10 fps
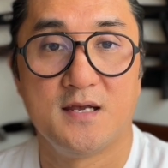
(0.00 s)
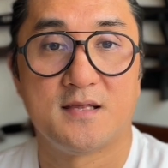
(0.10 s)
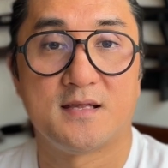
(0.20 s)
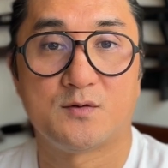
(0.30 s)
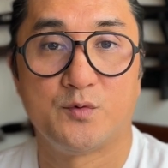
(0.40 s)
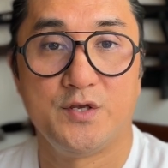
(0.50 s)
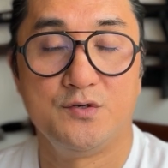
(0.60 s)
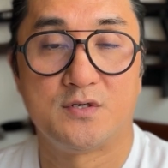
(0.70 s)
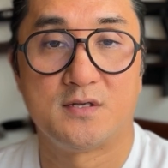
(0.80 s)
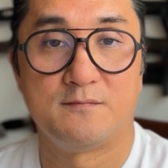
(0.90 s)
That way
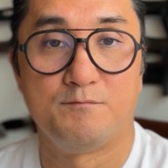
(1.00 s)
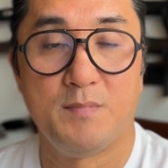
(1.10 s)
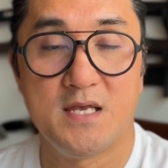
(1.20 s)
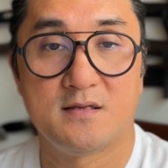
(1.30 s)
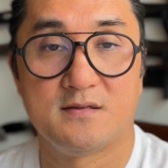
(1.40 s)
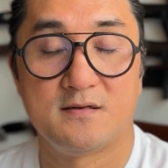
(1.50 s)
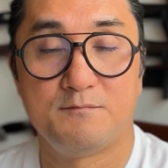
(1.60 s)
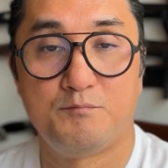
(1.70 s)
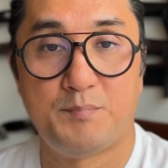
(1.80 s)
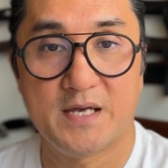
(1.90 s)
you can make the
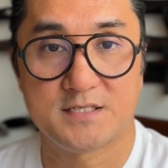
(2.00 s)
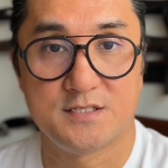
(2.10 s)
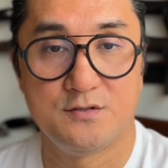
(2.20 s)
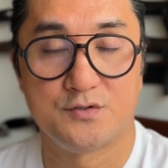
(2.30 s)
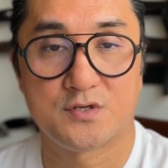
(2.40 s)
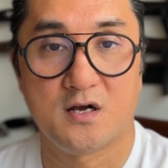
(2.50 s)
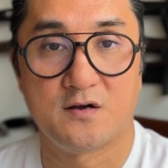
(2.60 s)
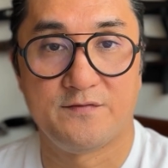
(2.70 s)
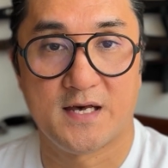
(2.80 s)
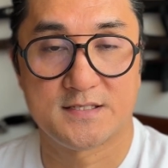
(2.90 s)
best use
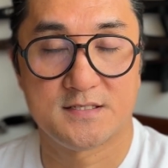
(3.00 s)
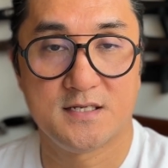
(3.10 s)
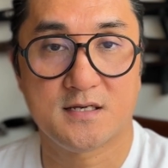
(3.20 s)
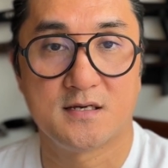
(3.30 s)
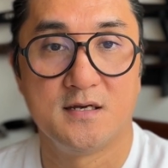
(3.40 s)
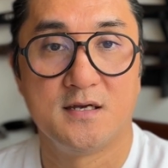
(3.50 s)
of that stick